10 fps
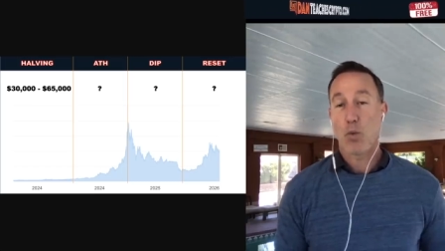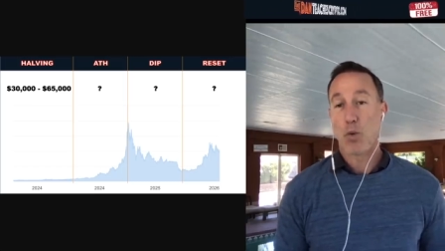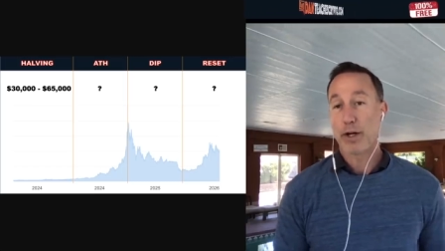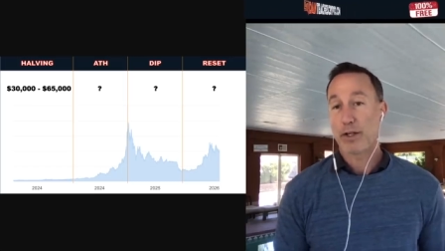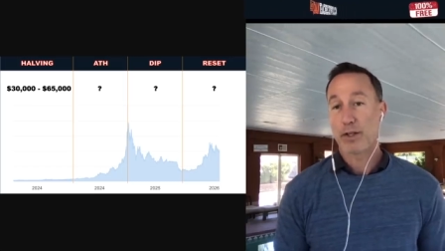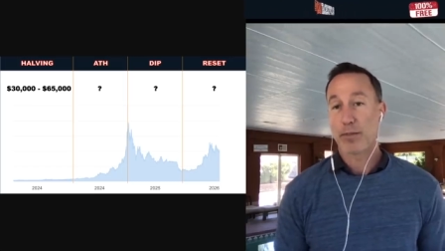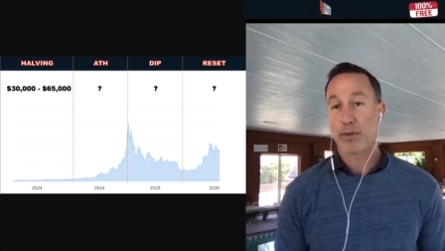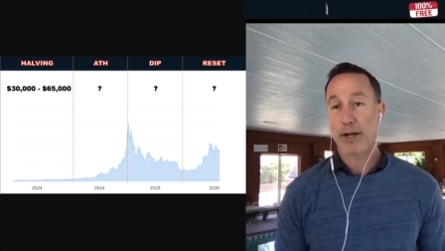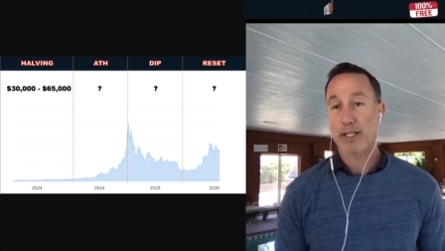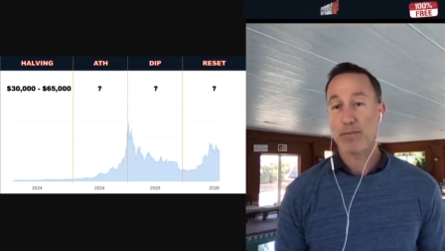what could the
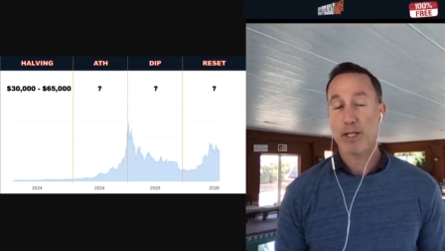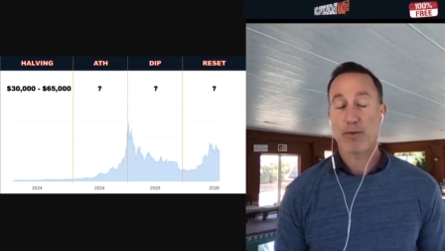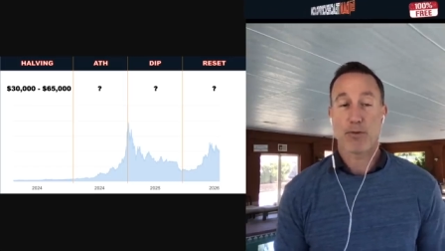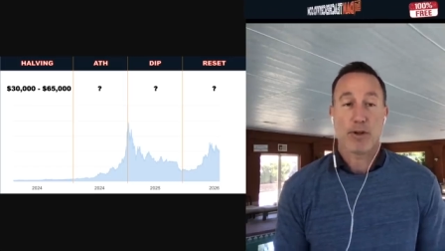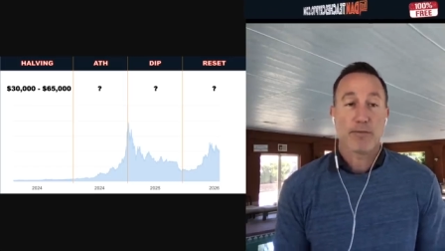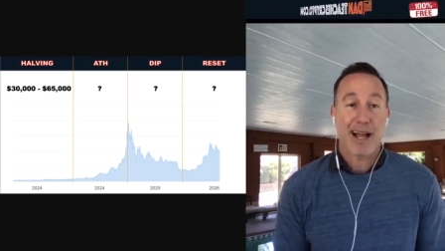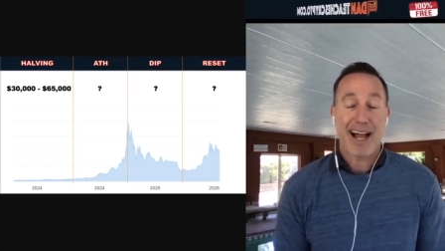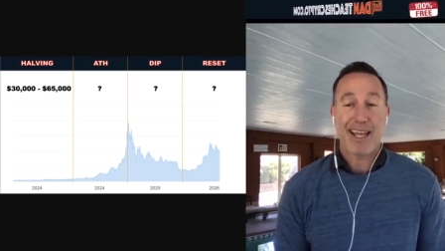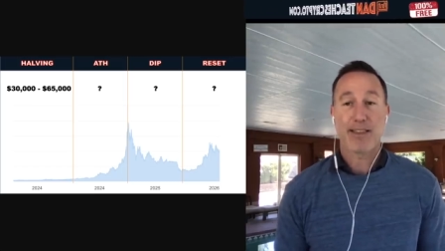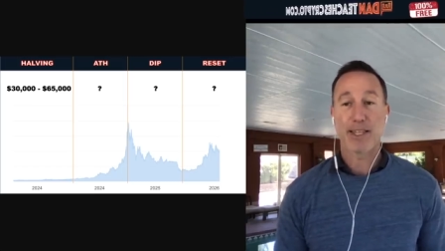price be? Well,
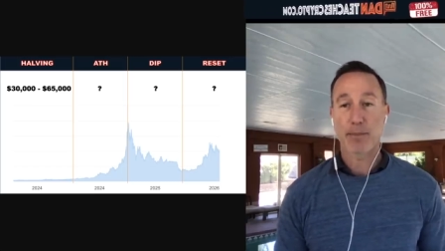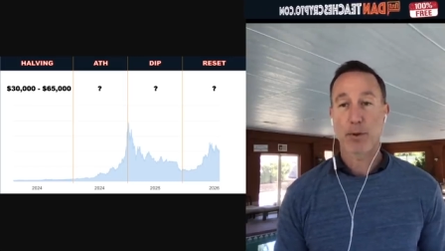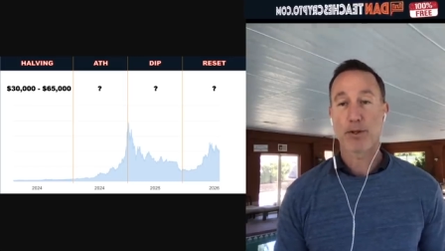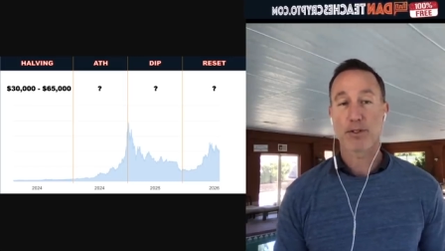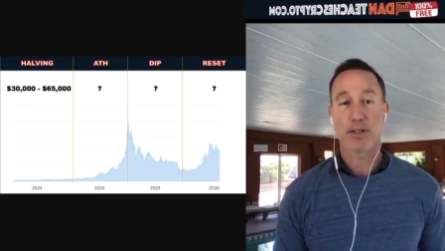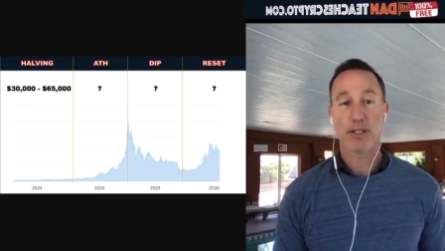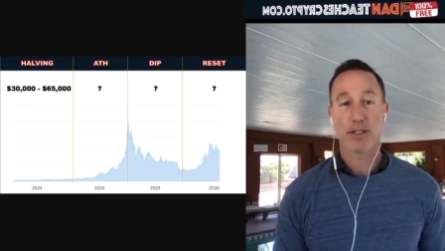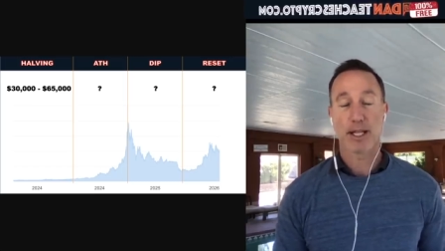I think personally,